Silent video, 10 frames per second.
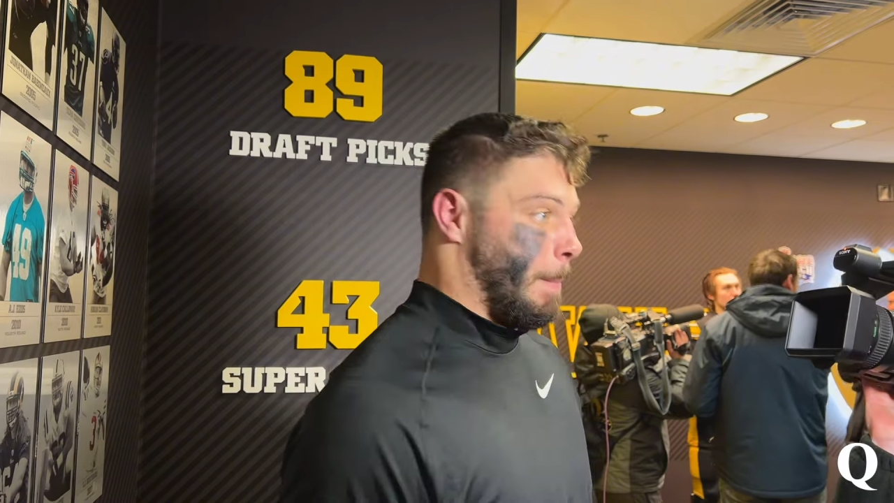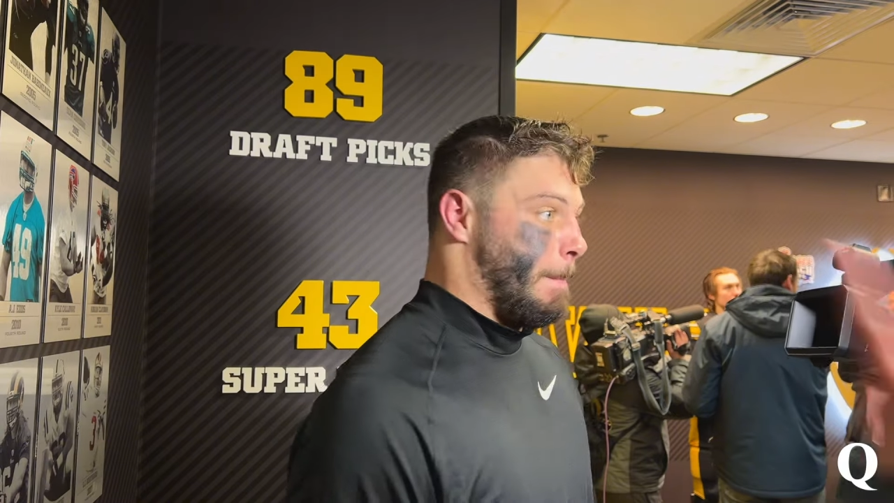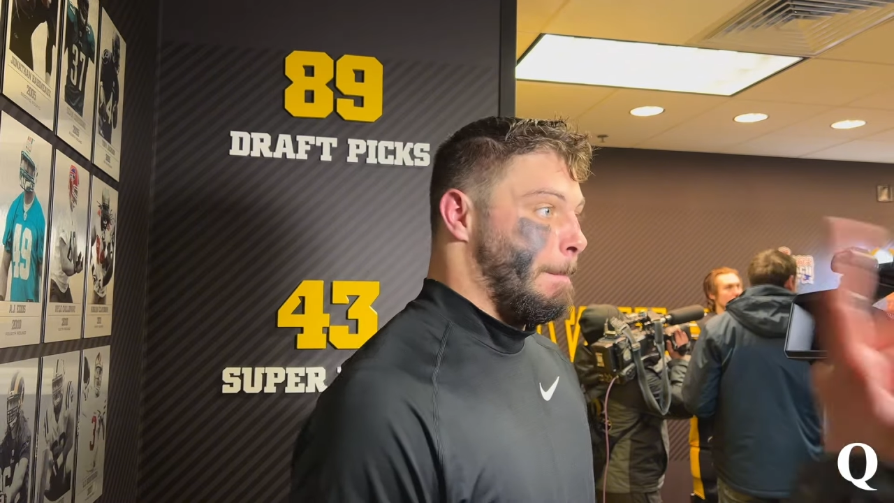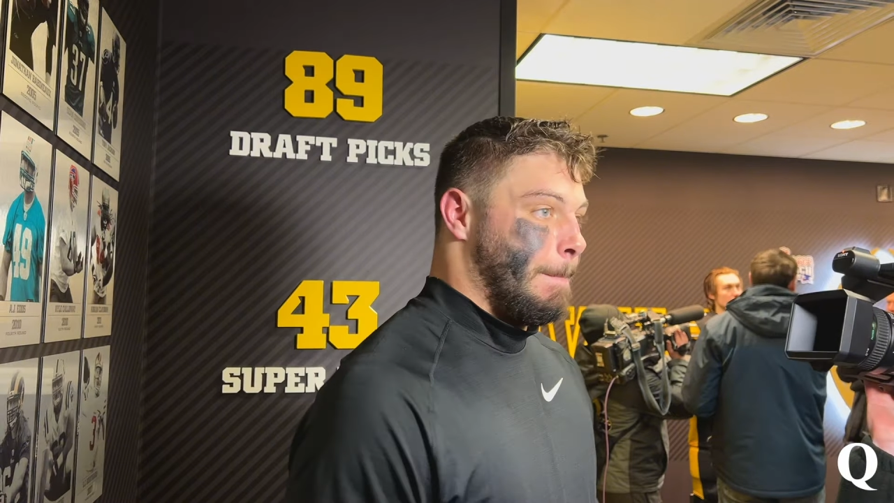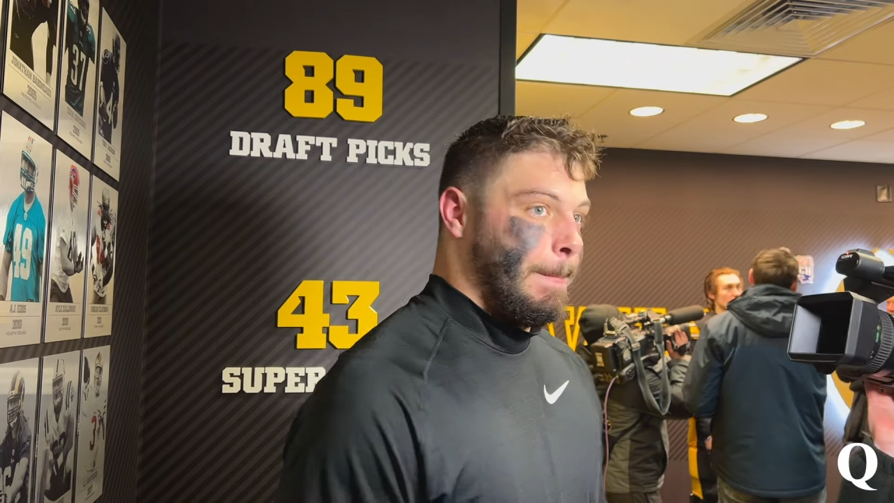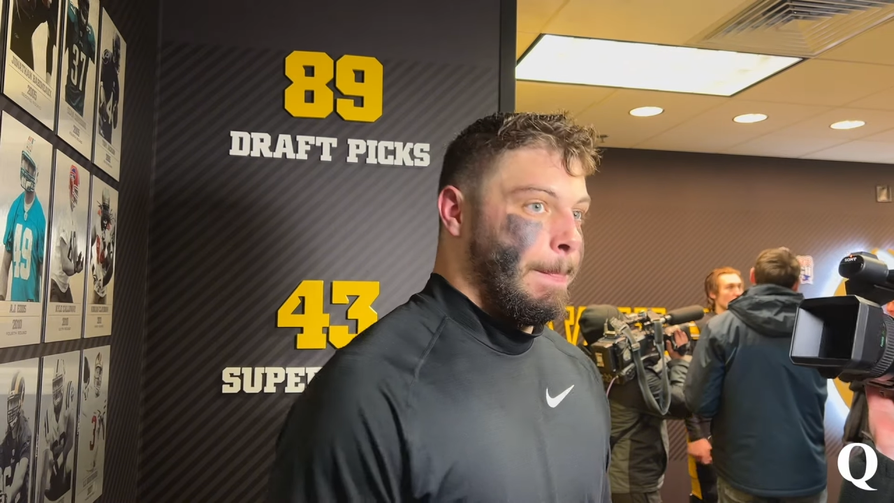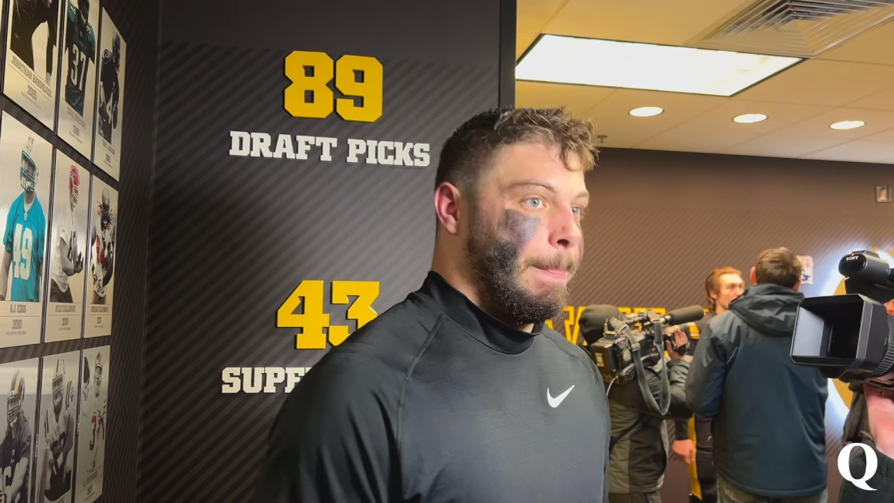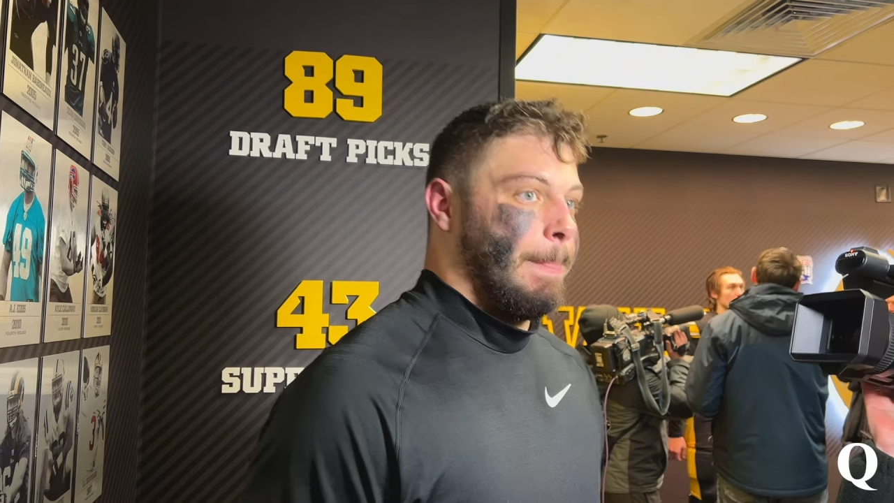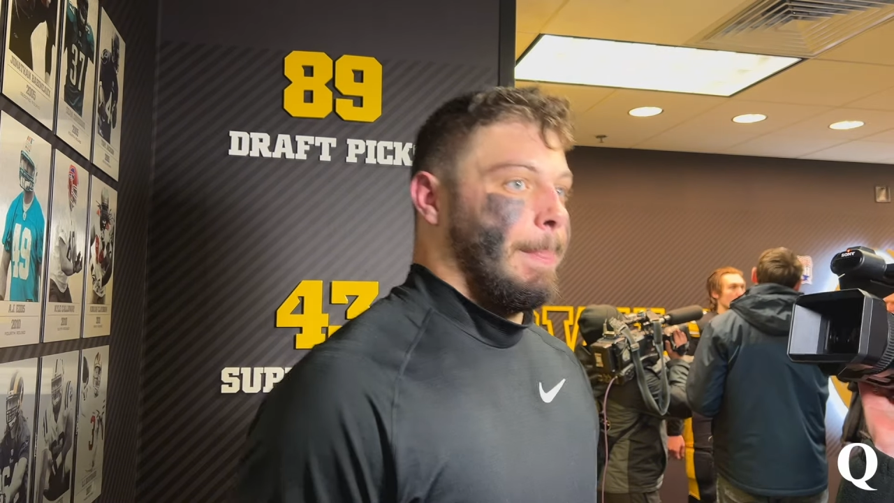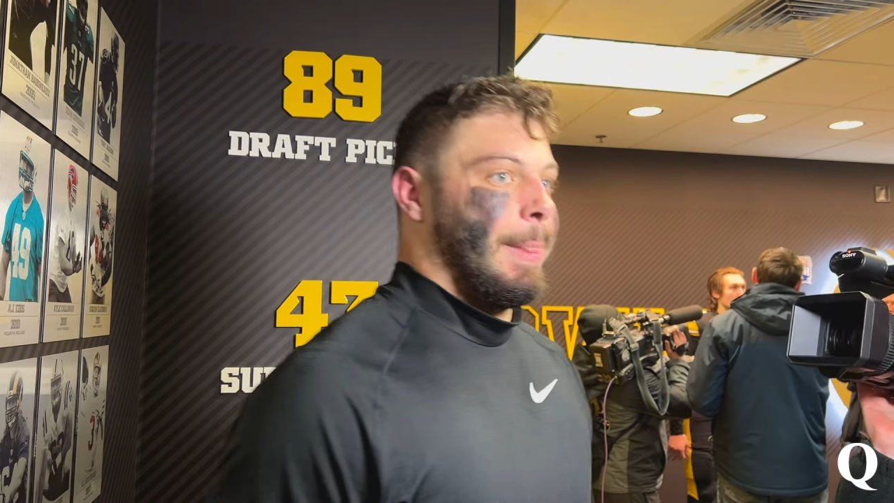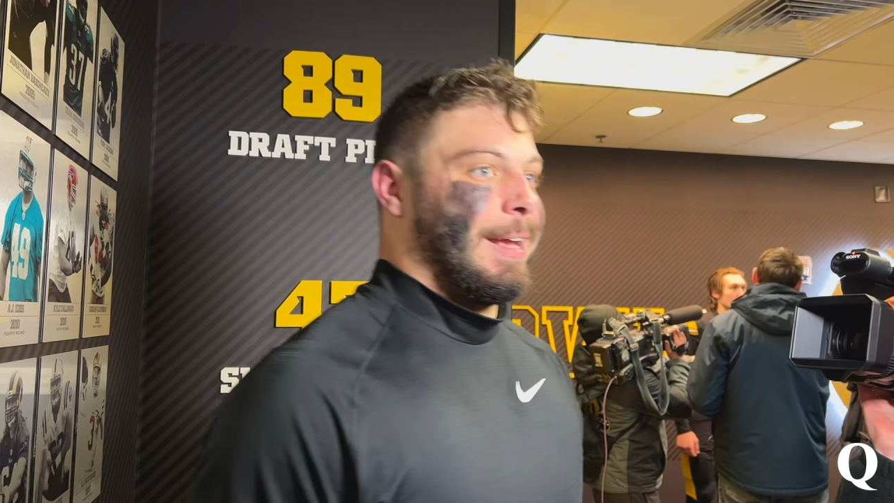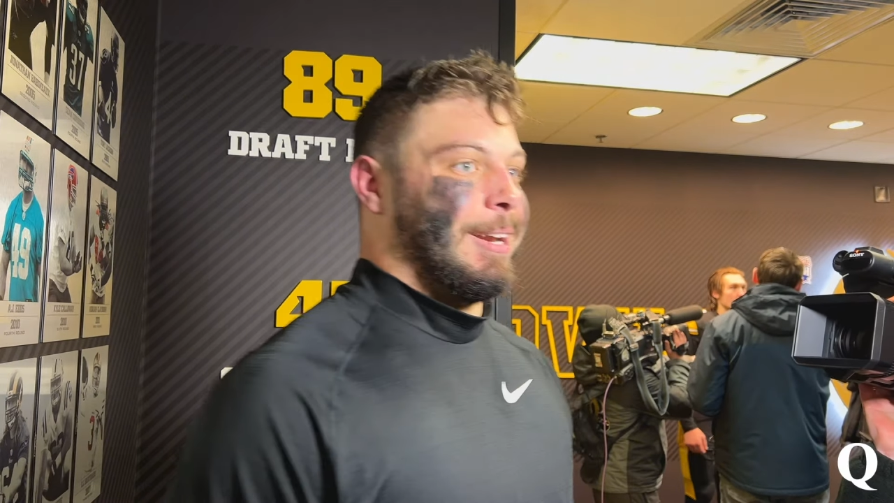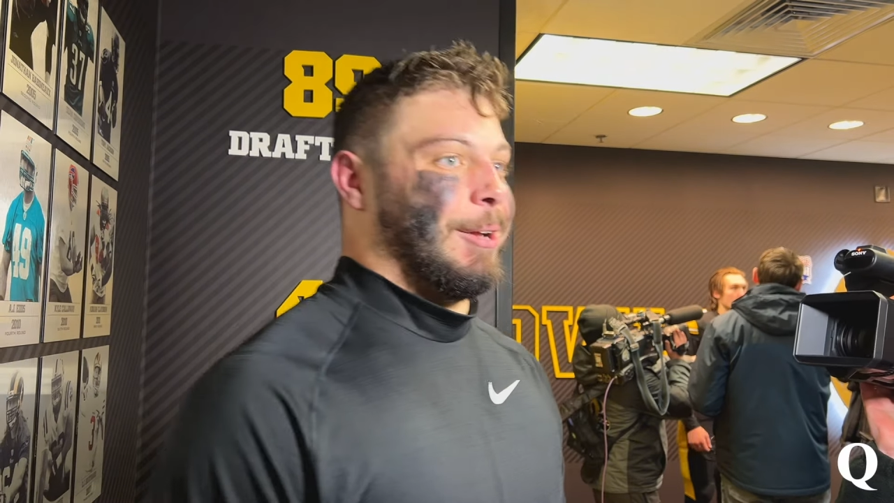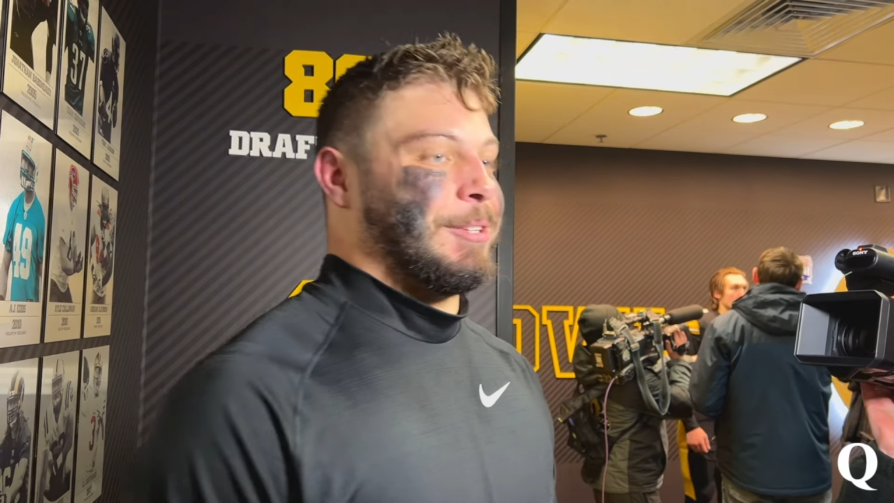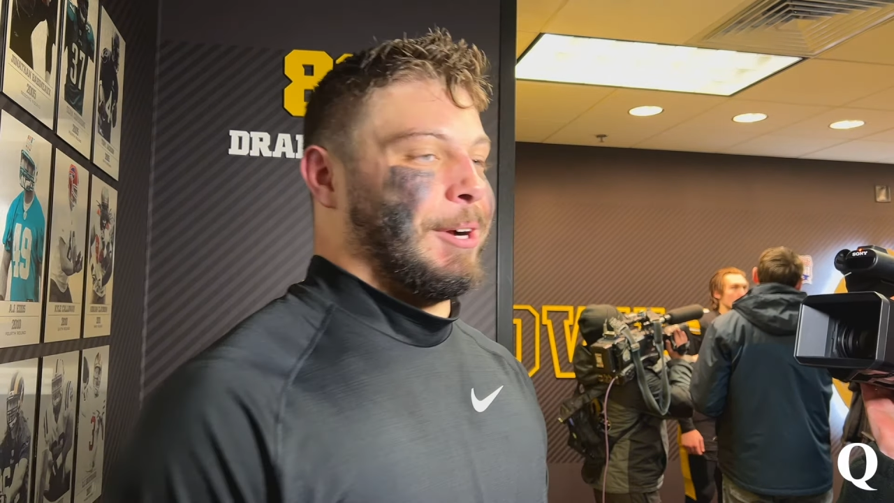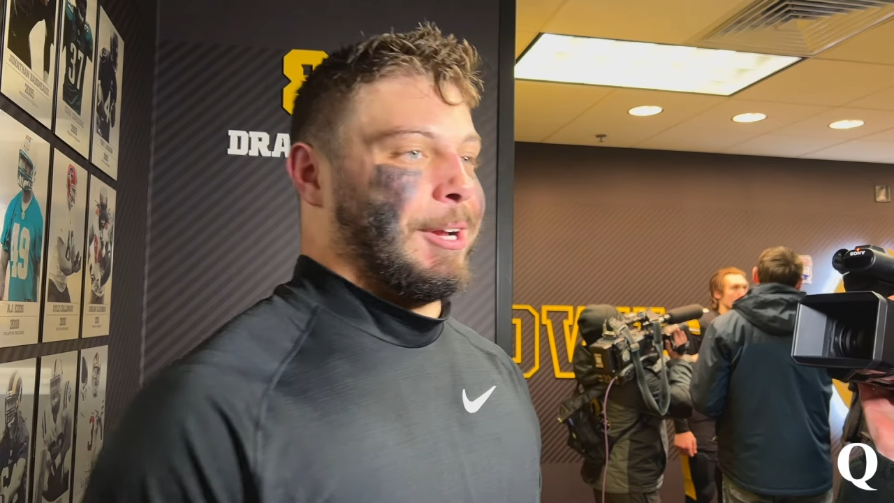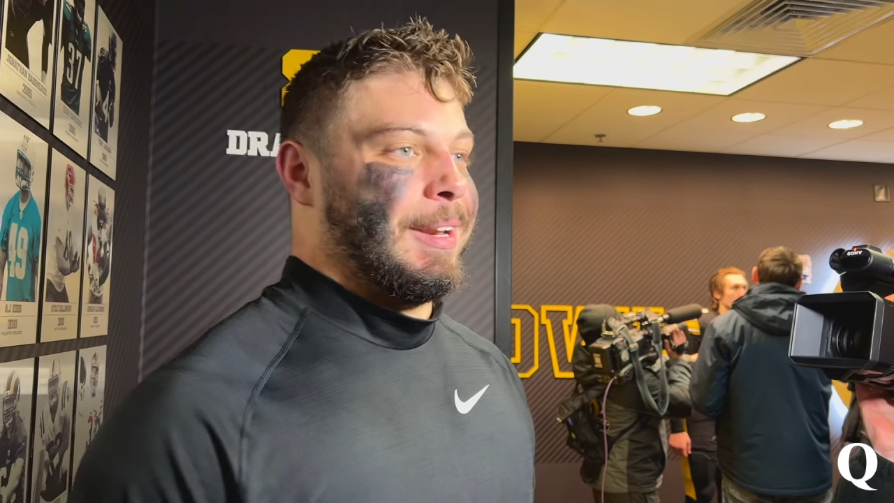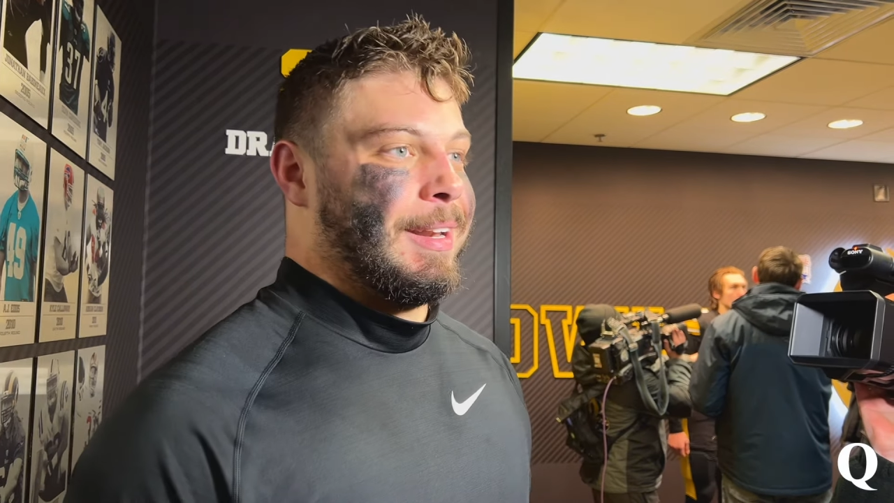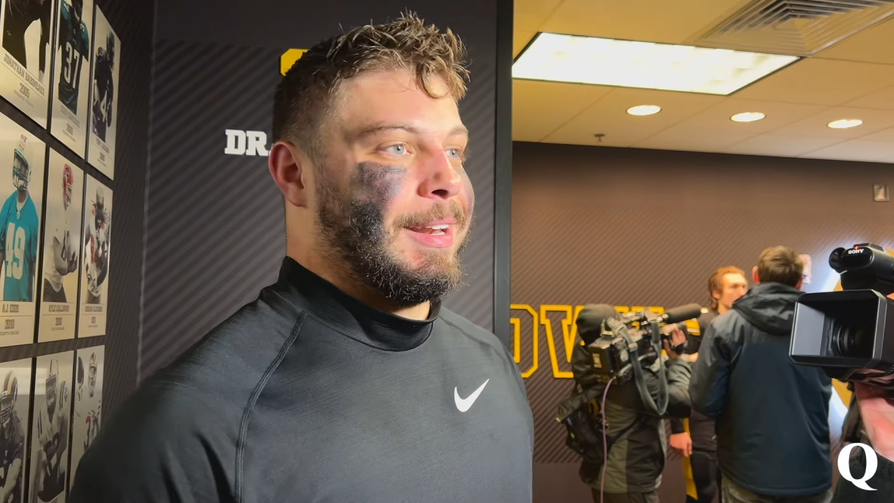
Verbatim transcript: I was on but the you, other side of the field. No, it's all good.